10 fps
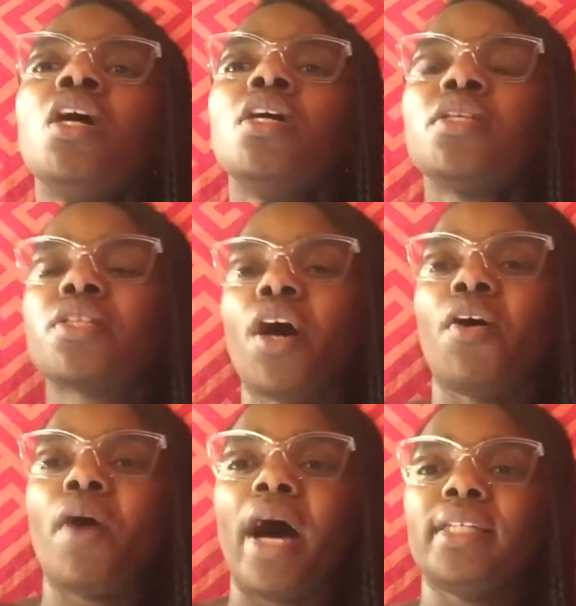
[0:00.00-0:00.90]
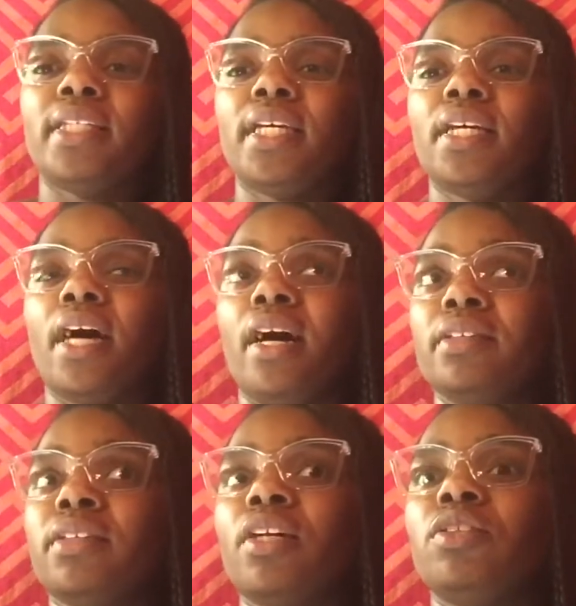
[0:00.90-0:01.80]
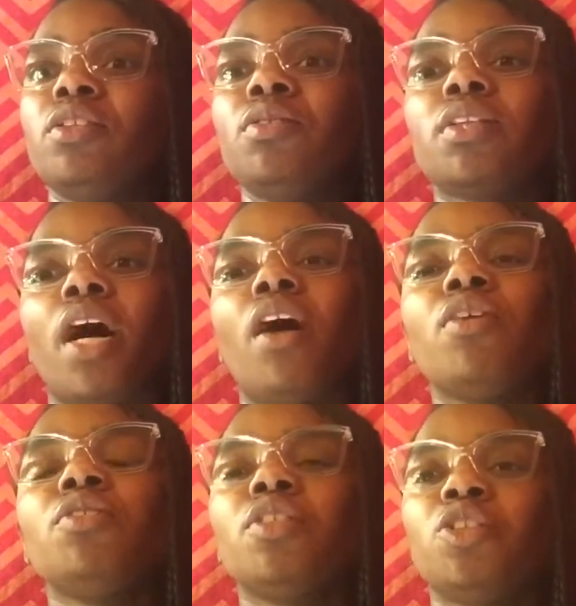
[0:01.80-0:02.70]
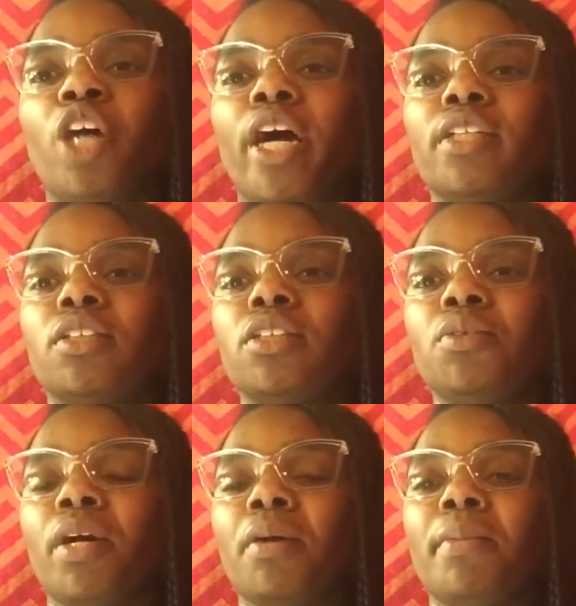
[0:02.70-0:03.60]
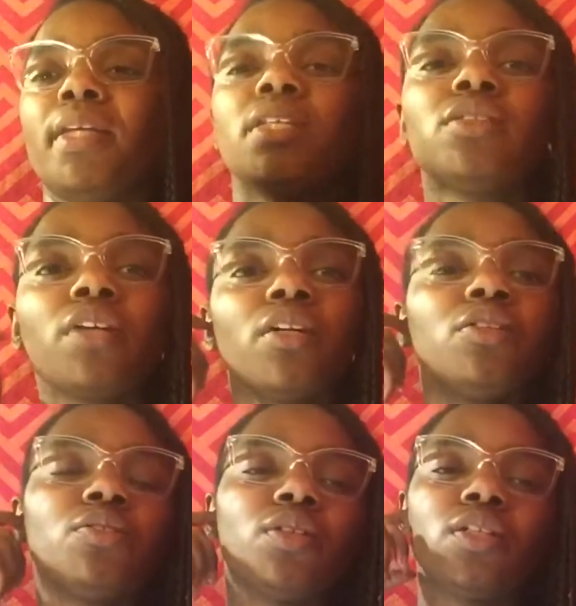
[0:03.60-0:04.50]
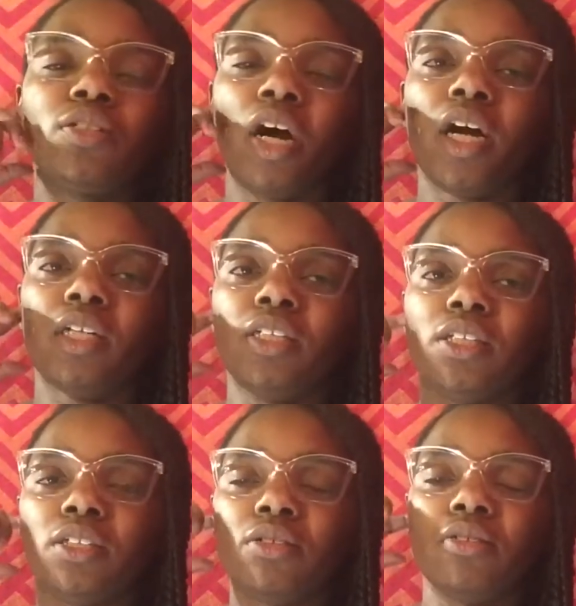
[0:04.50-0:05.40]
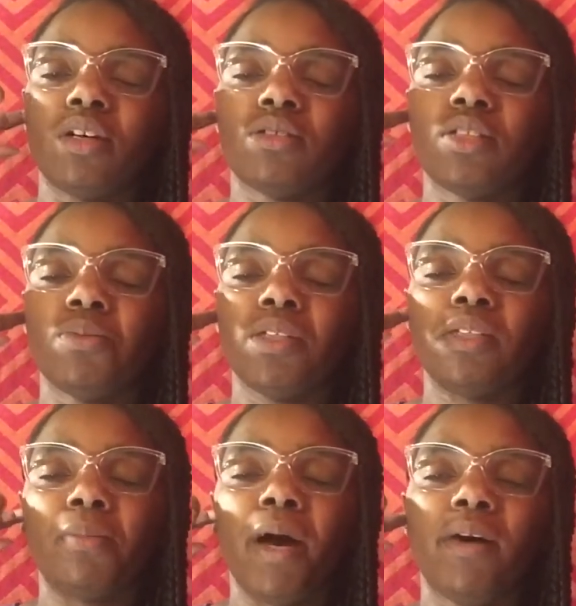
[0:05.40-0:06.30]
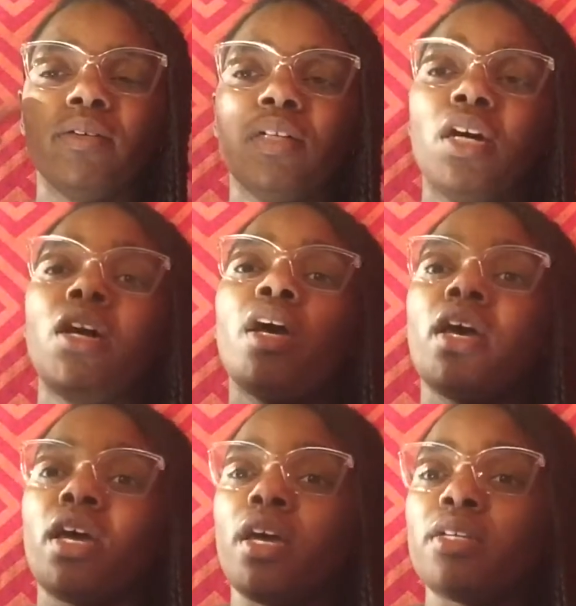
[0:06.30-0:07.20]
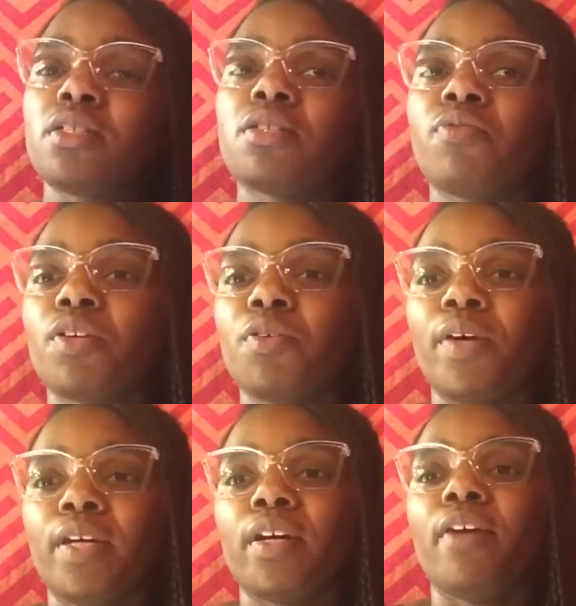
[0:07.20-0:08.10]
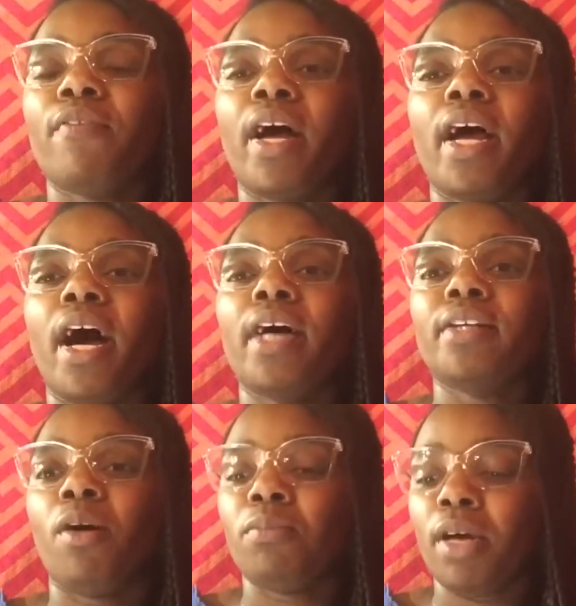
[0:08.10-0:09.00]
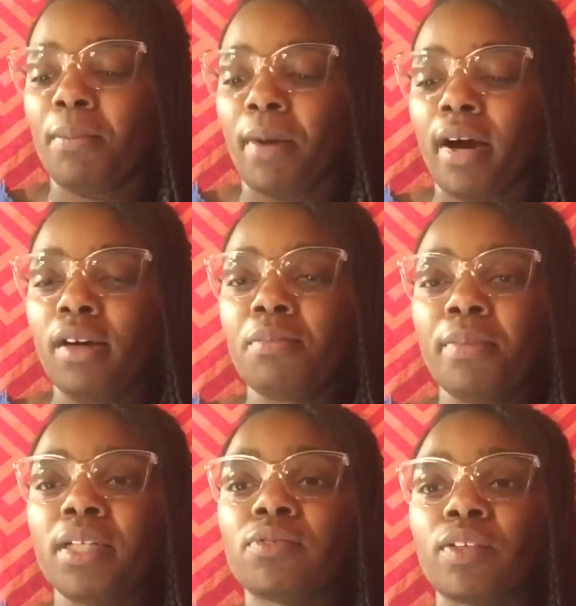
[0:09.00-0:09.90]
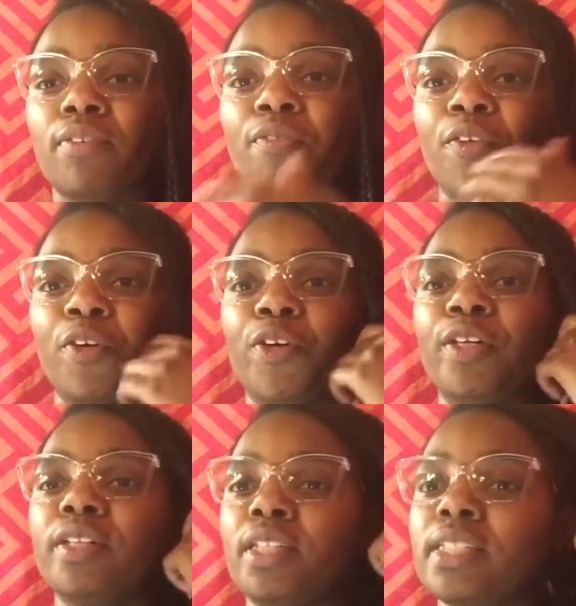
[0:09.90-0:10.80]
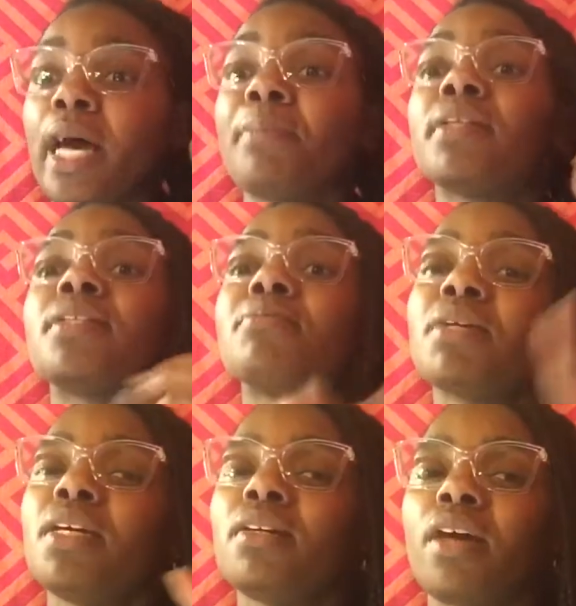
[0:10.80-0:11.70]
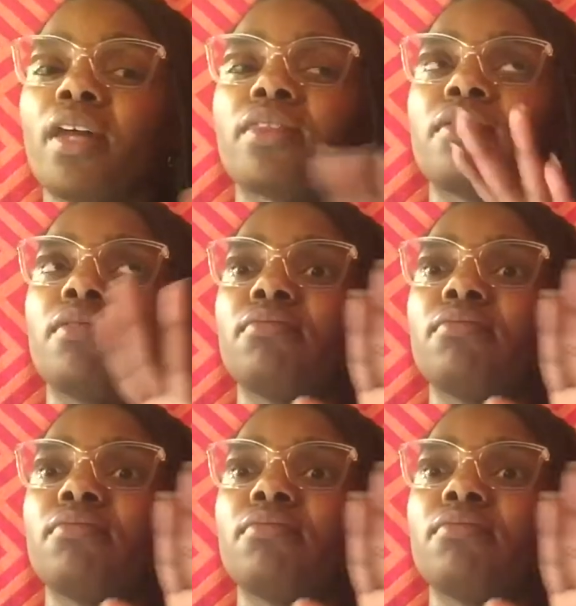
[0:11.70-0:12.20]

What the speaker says: So I did. So she was like, oh, you should try it. So she recommended. She was like, you should really try it and see what it's about. And just for the record, I don't blame my best friend for this happening to me after